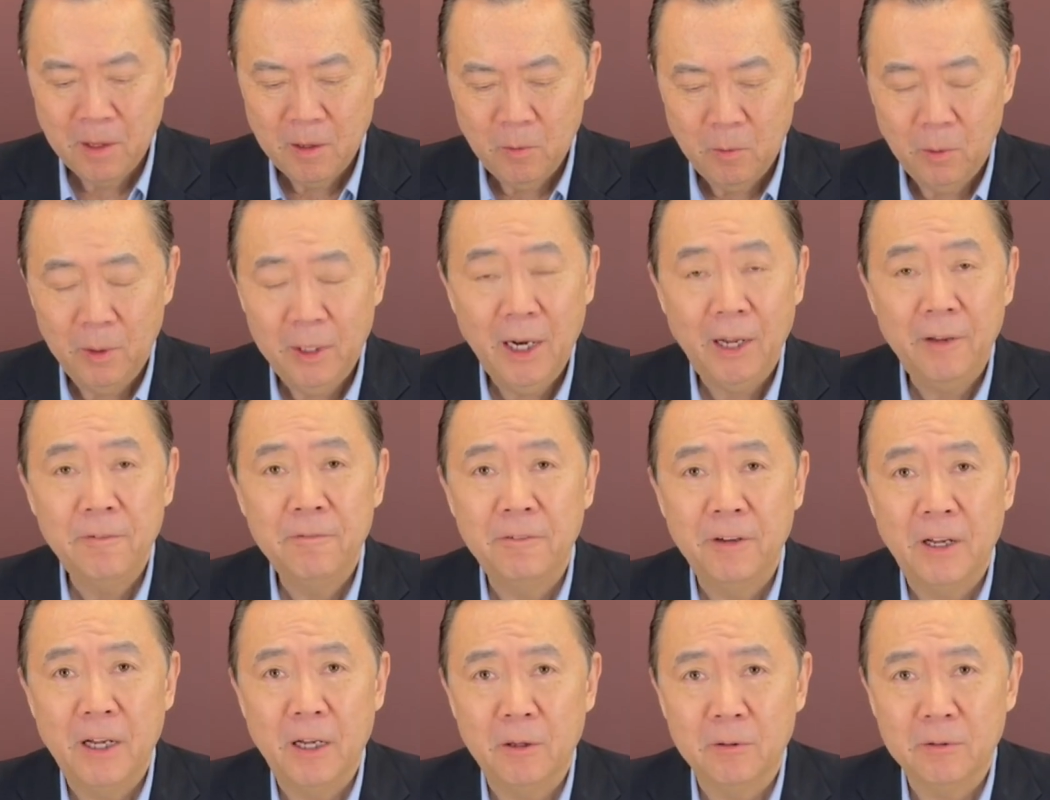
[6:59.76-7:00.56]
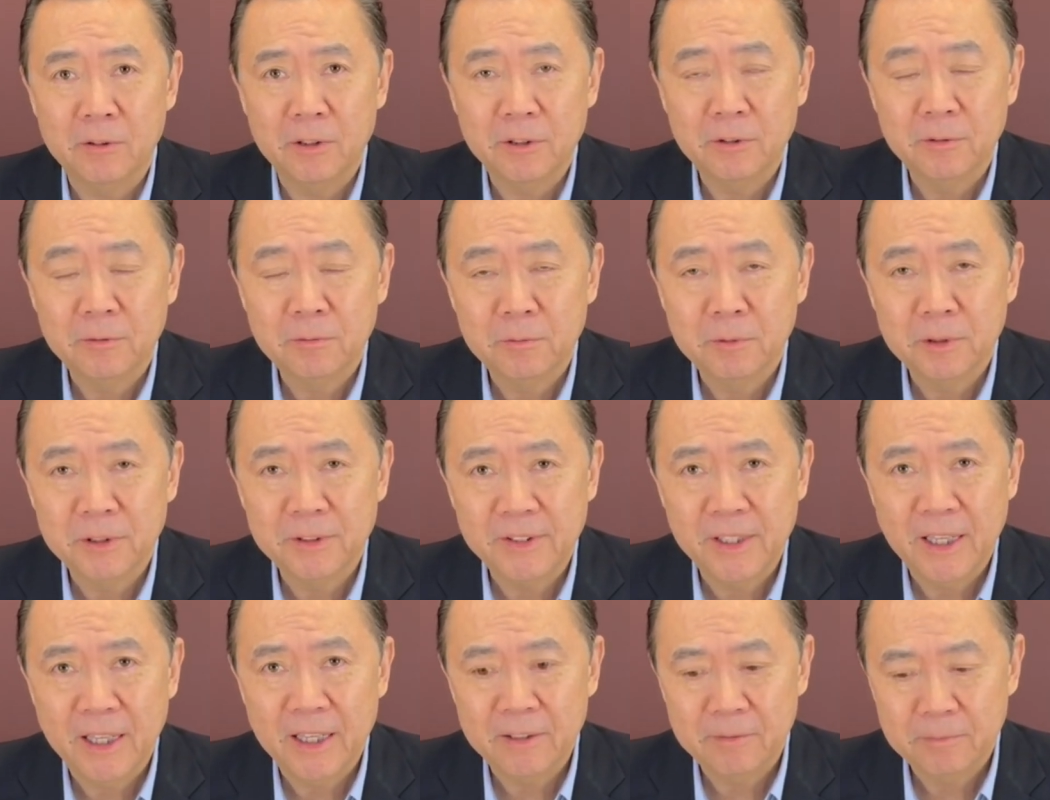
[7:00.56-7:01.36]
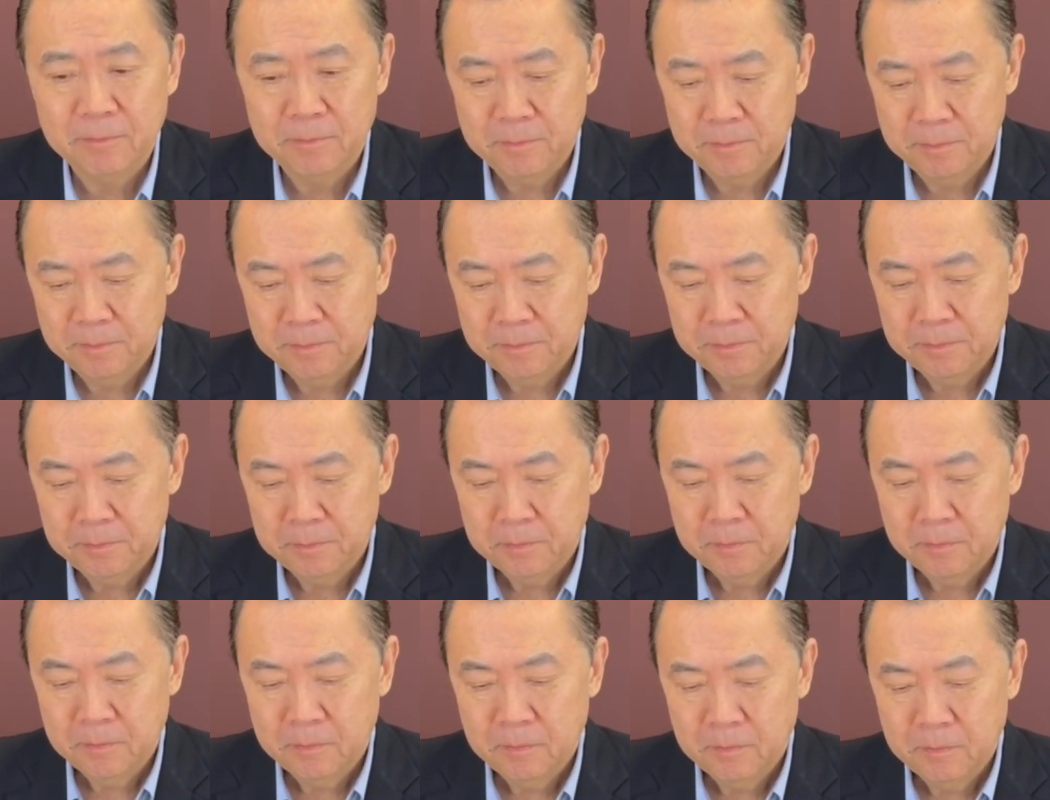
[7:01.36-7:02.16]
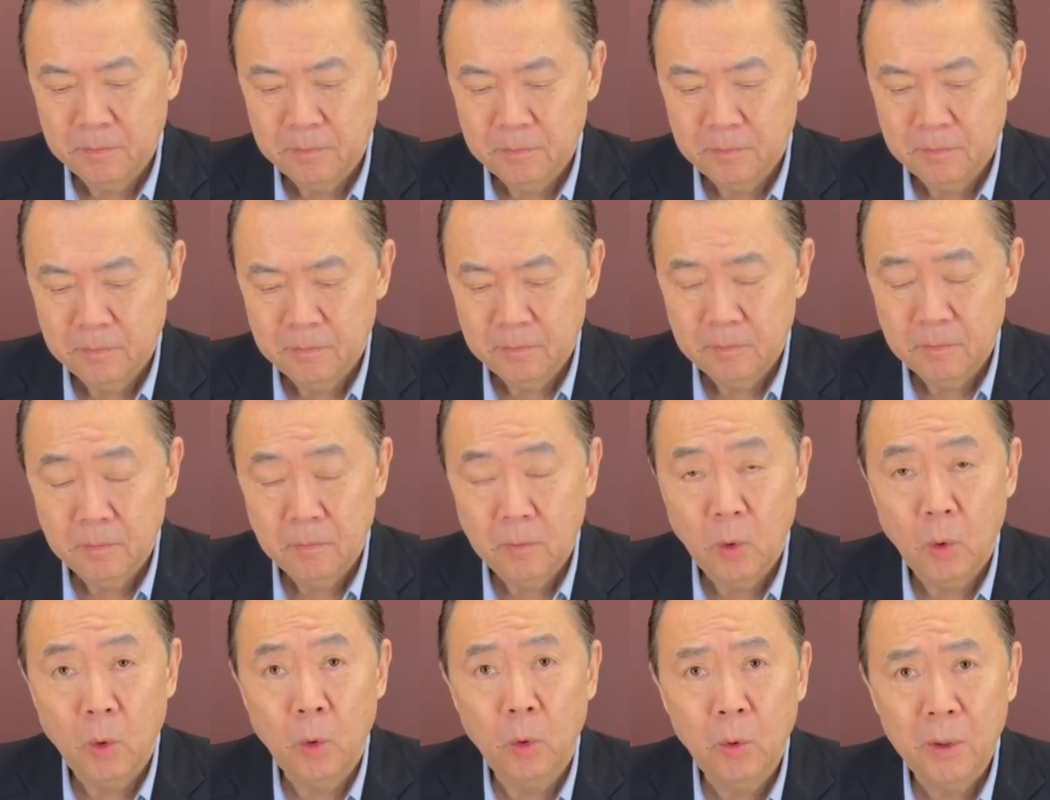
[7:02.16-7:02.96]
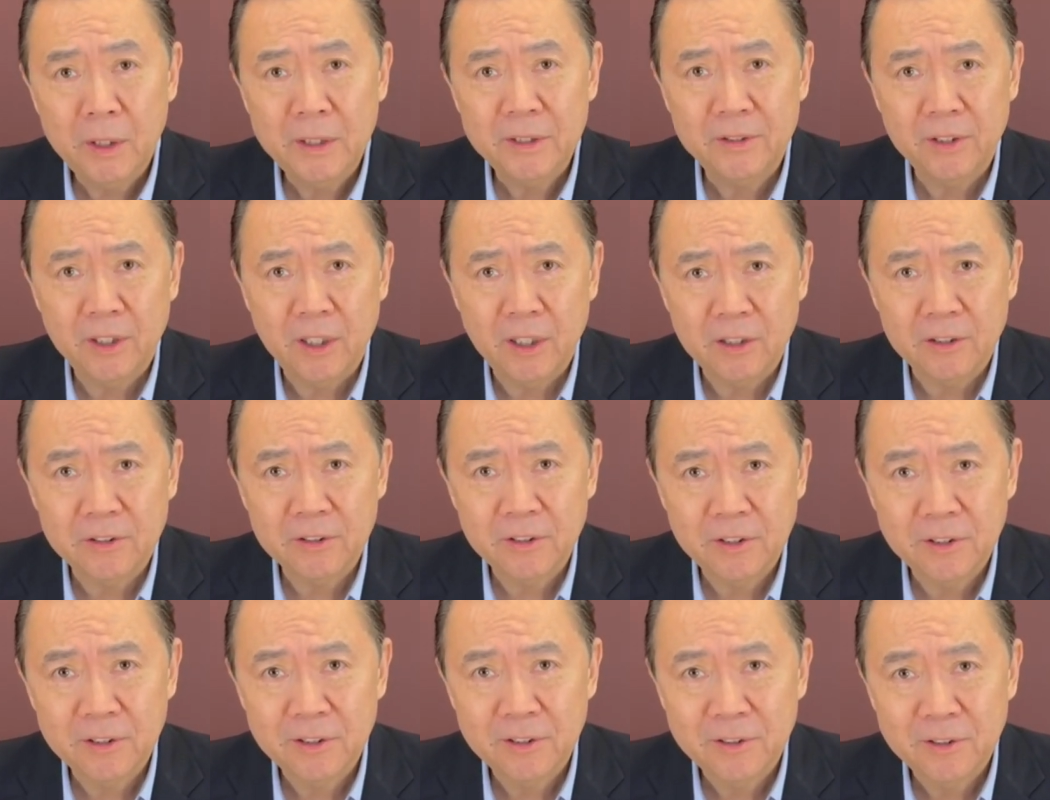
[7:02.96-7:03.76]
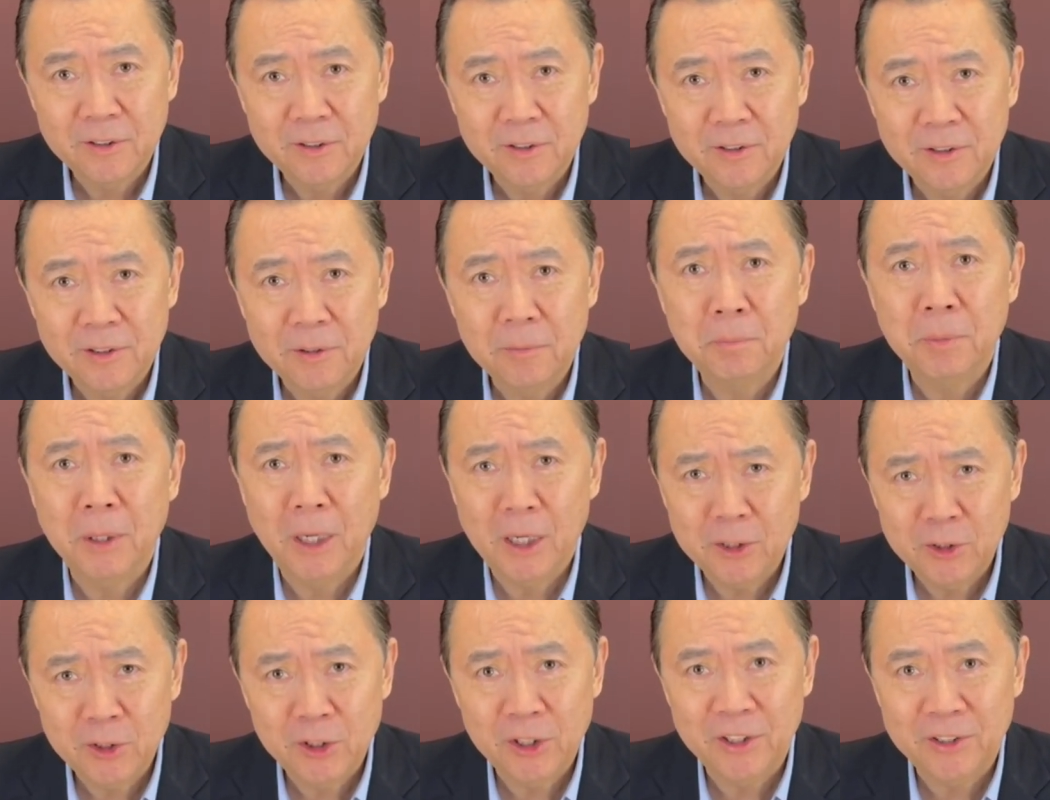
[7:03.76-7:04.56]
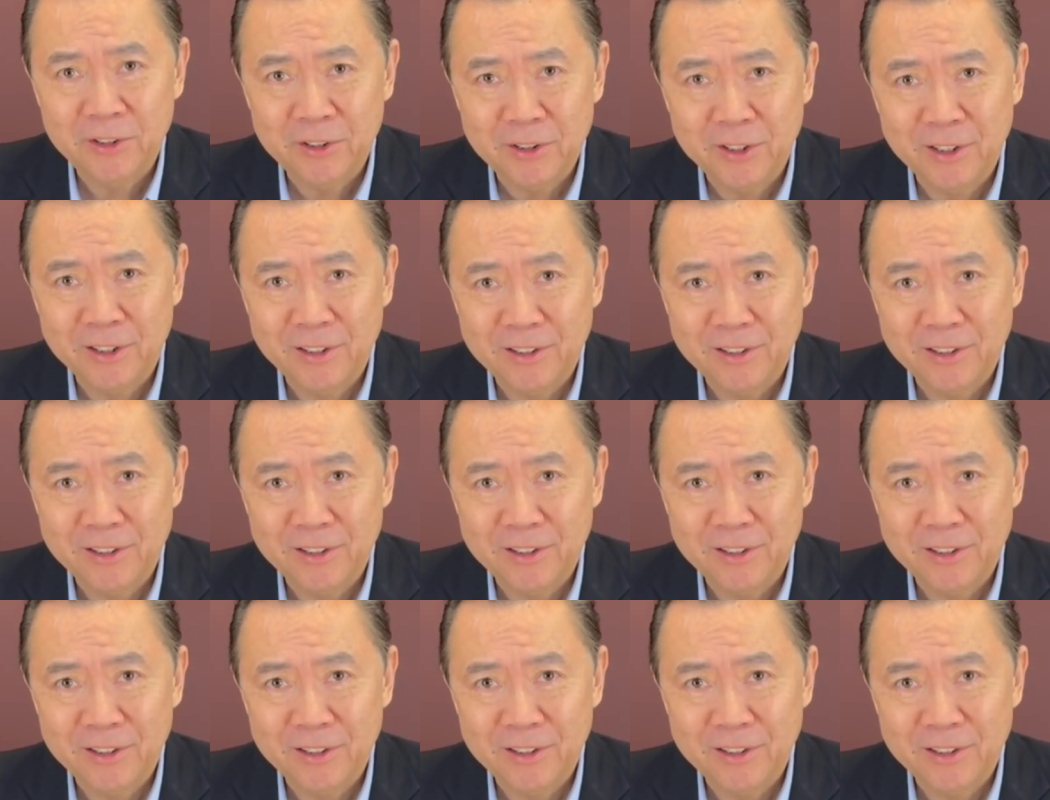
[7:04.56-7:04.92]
What I found was that always ask the bartender,